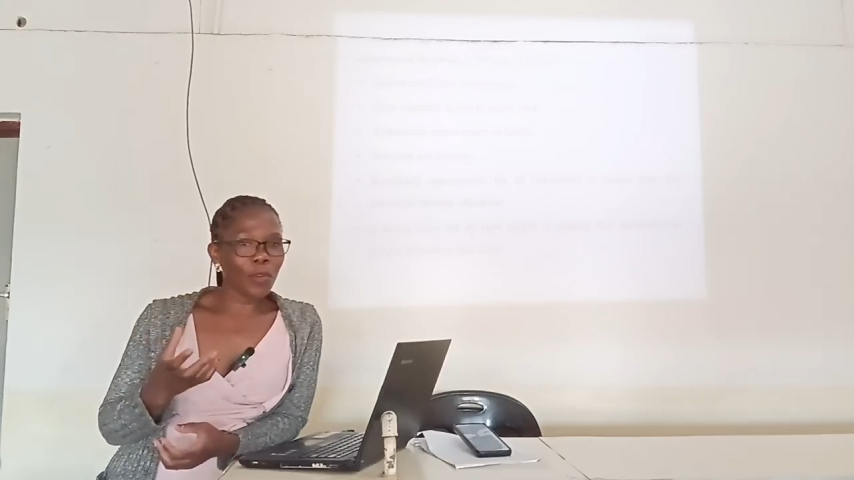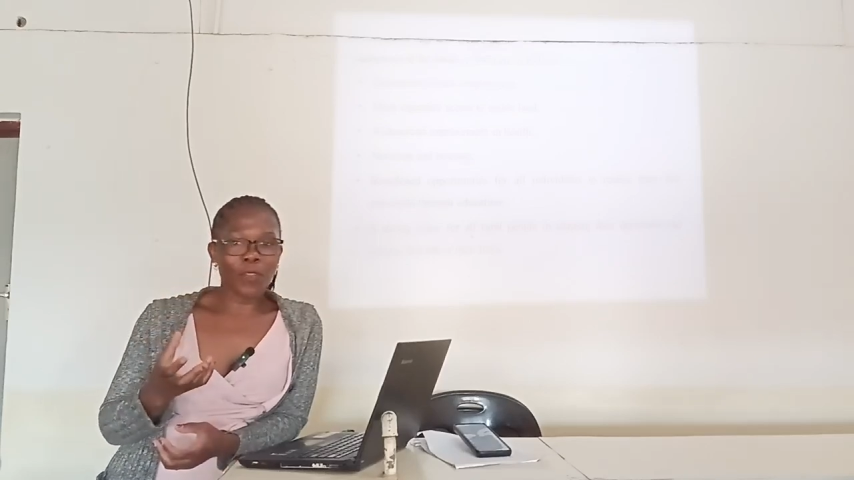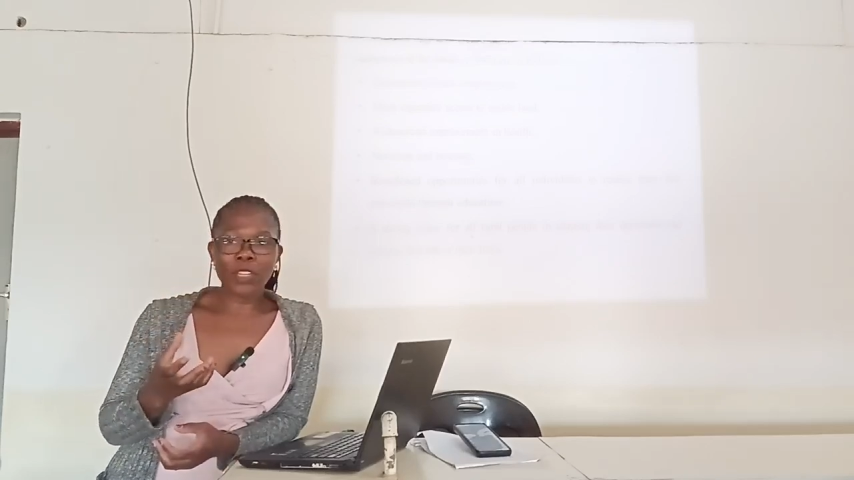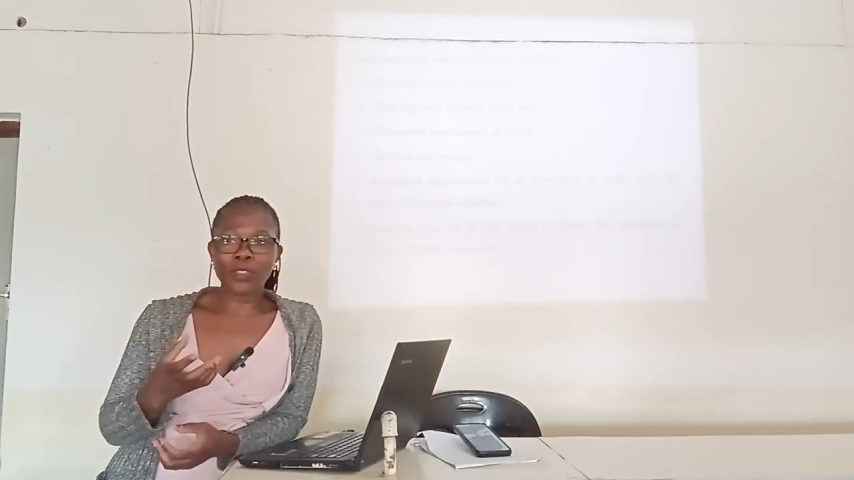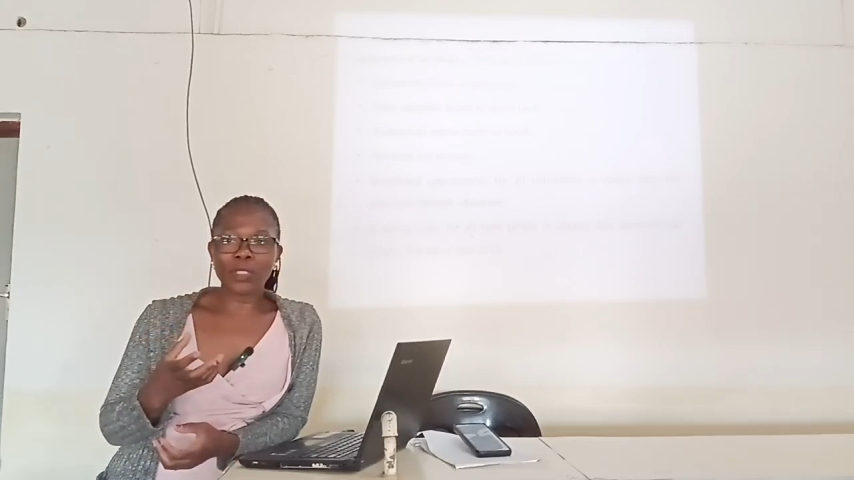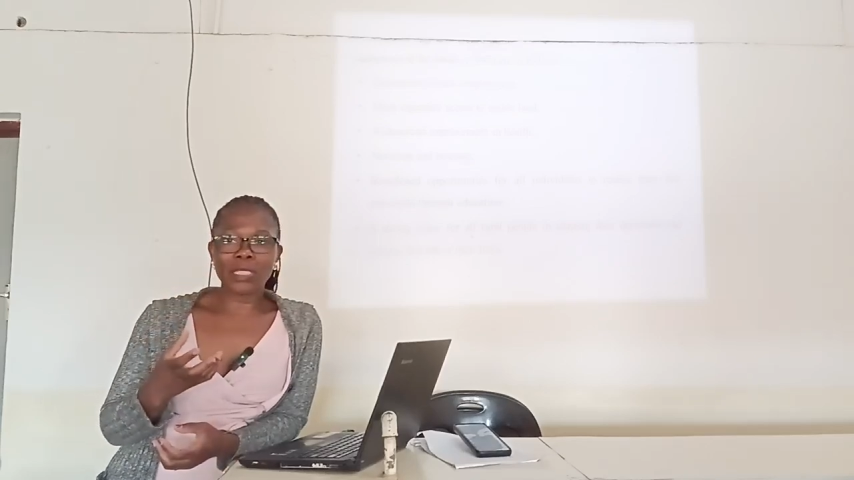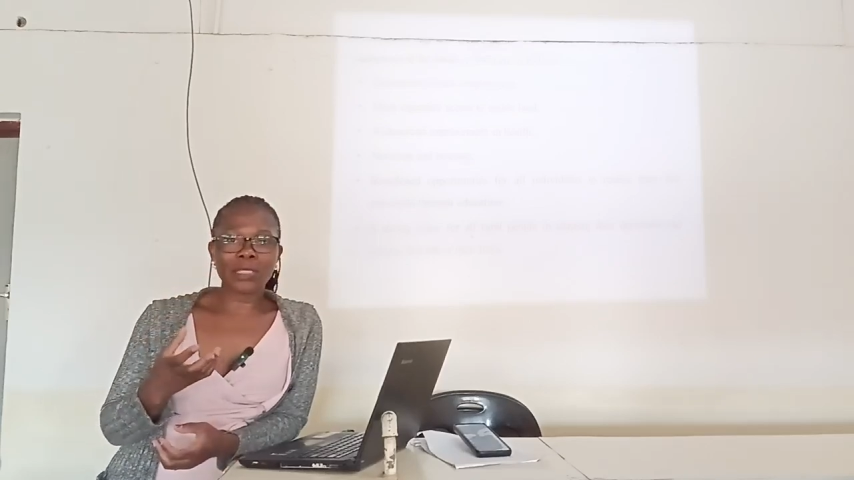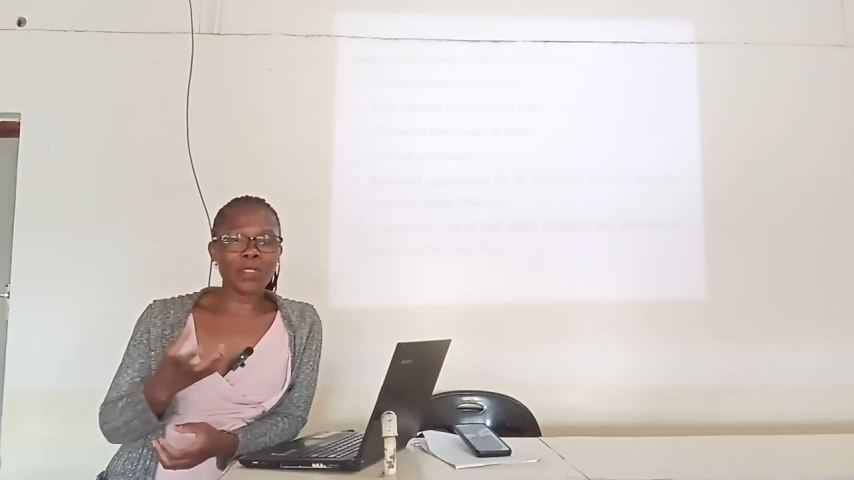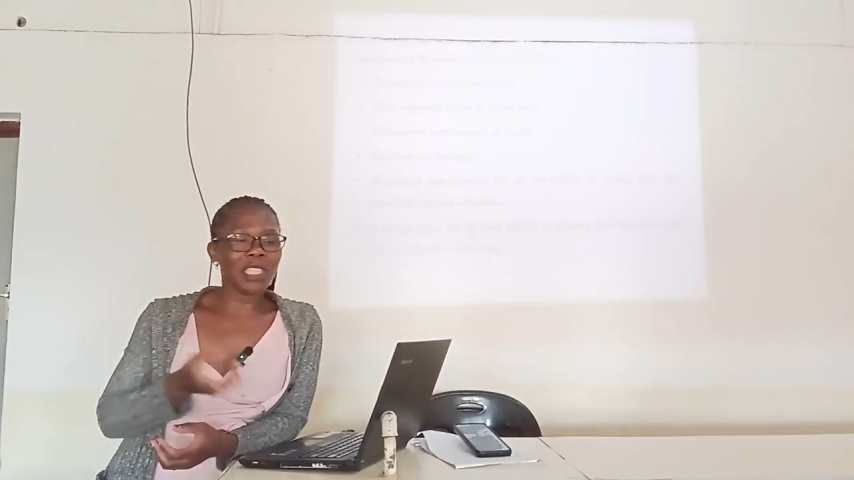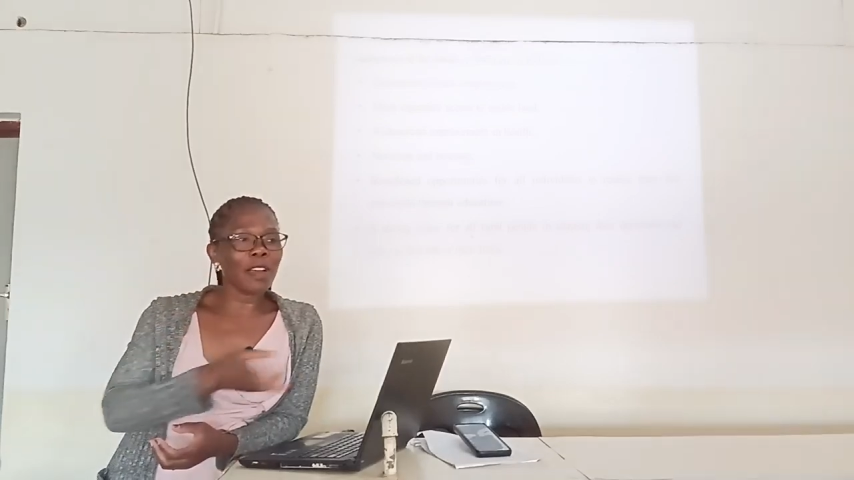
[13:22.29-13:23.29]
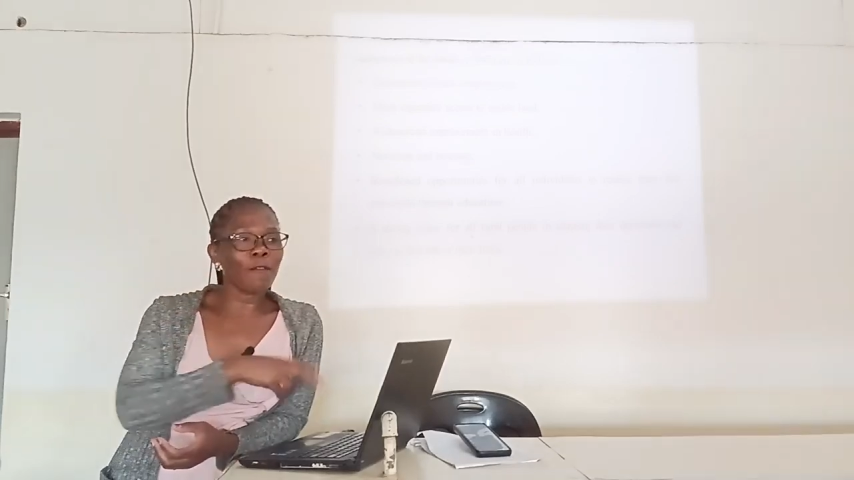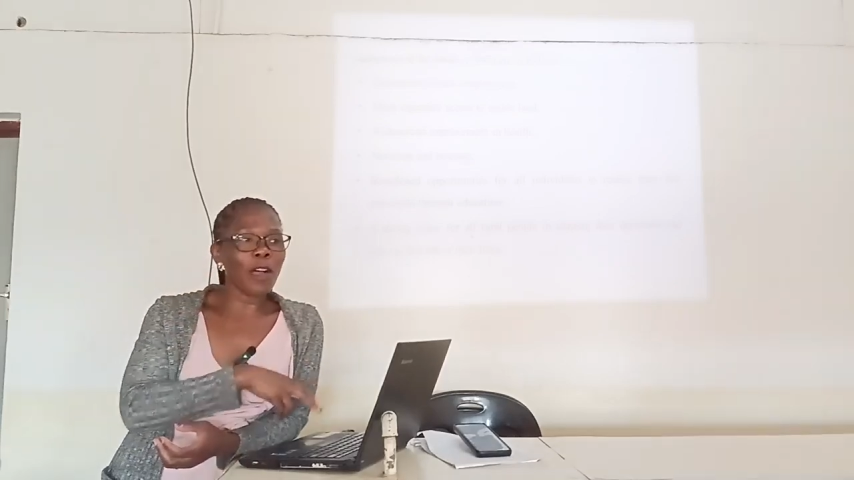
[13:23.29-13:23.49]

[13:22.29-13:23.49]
professions which are